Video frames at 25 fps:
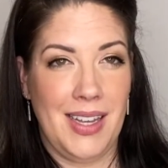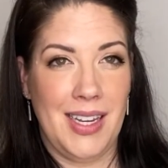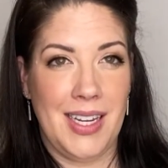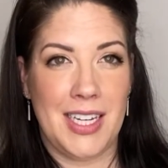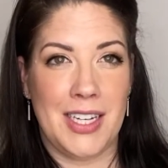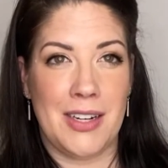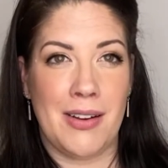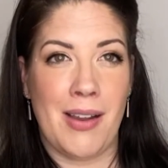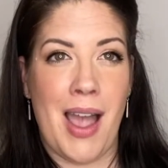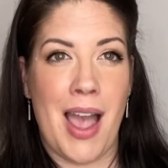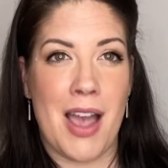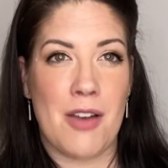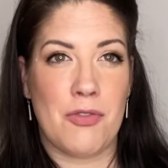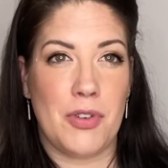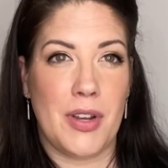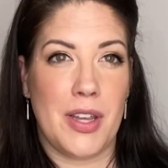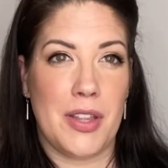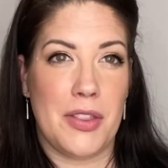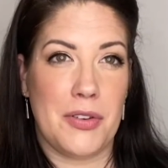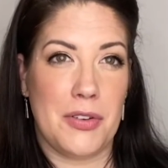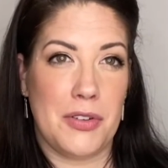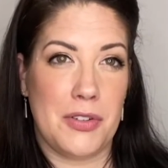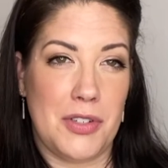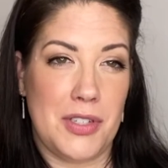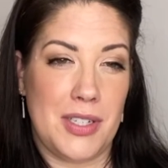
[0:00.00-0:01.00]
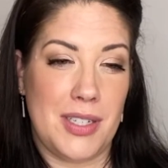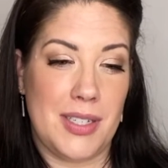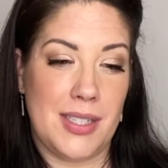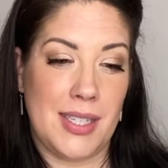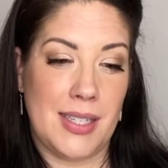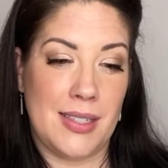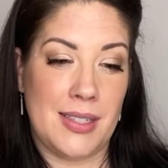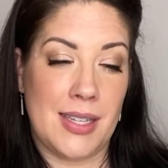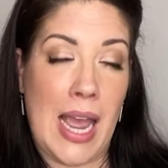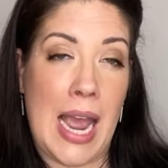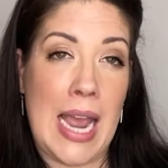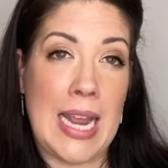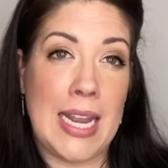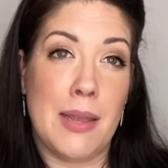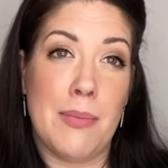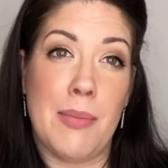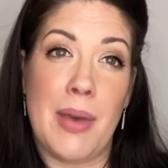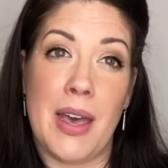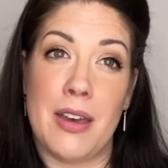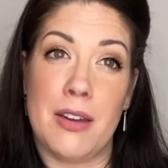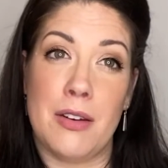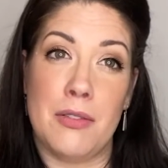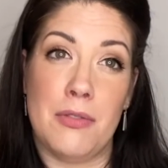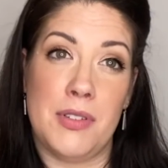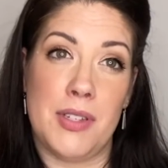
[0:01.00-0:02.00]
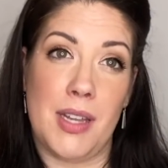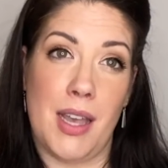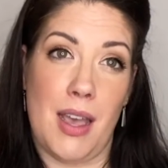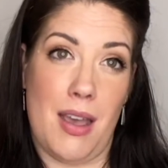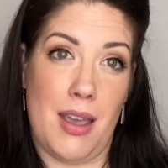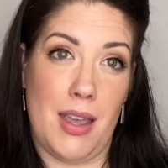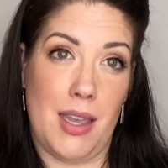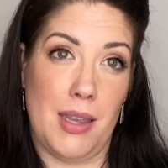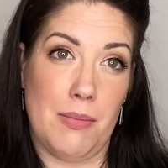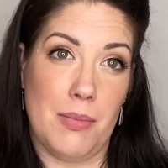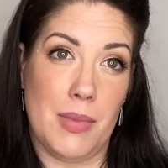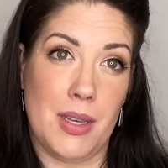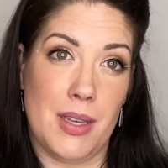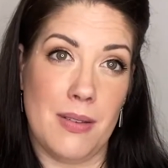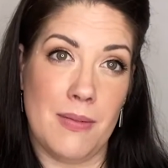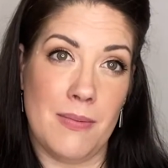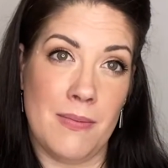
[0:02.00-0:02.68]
Halfway through says, "I am out of time."